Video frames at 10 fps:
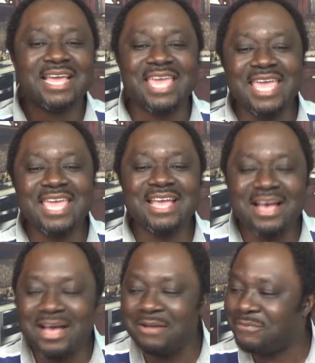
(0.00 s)
King
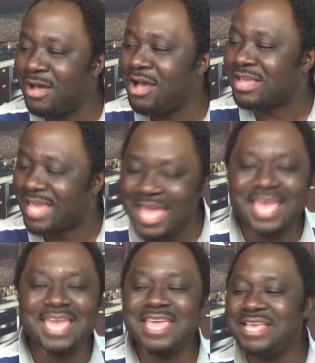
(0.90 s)
of all
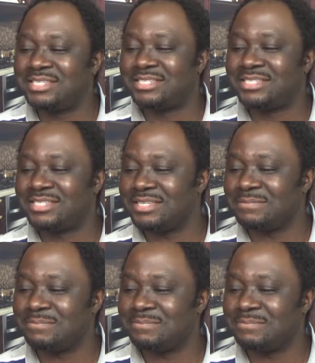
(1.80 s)
kings,